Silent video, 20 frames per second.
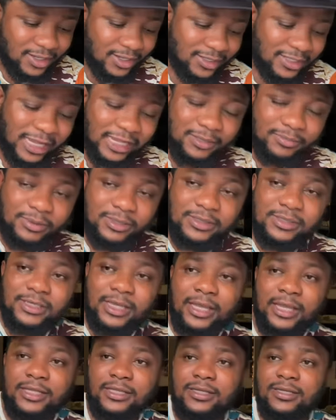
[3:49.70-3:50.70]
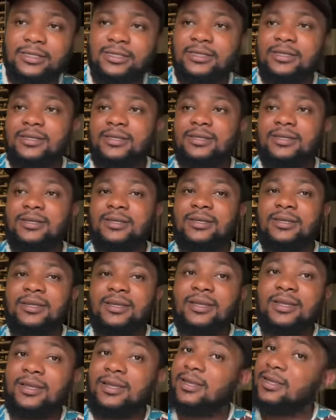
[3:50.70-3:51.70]
That being said,
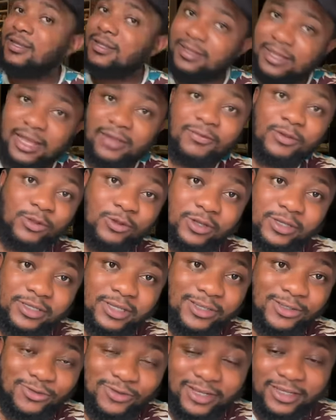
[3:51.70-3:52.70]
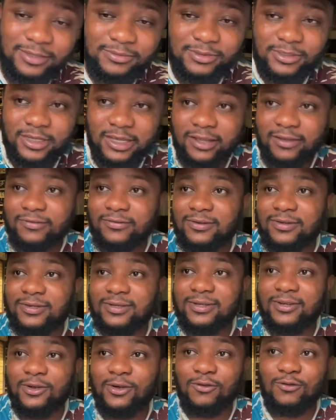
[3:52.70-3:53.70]
Davido is enjoying himself,
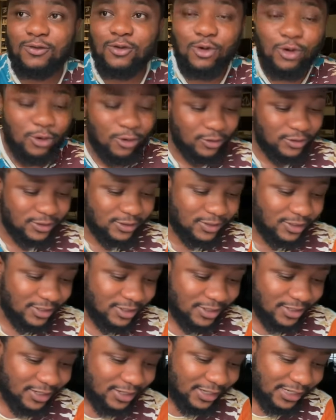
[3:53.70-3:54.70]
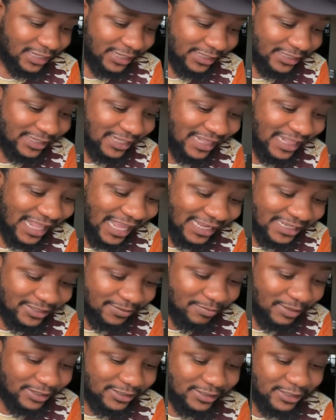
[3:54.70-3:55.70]
of course. His last
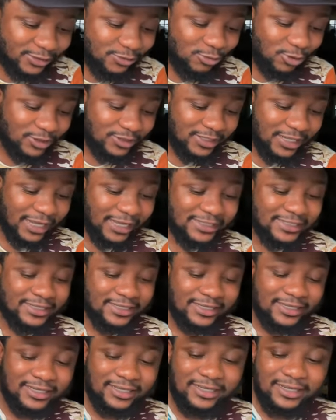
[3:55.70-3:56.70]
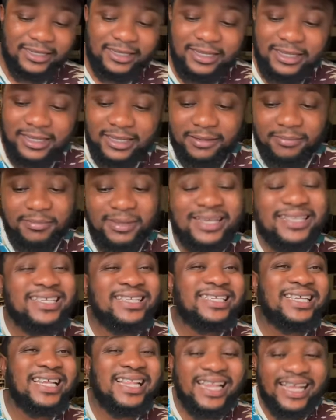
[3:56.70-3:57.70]
message was that he made
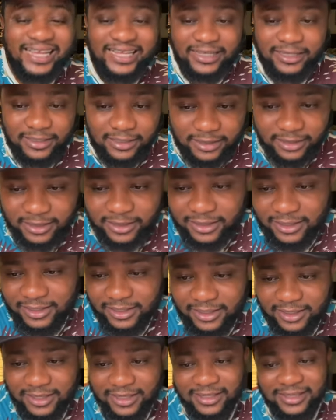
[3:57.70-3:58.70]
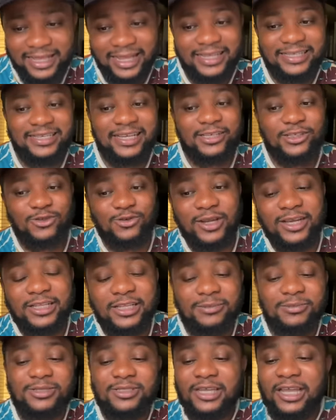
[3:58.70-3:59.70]
it clear that he's enjoying
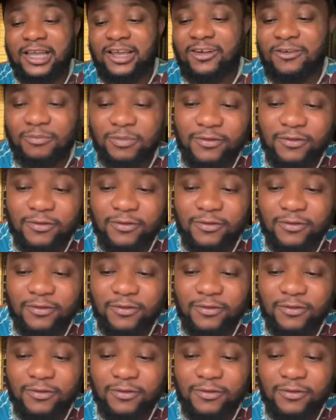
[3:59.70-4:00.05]
himself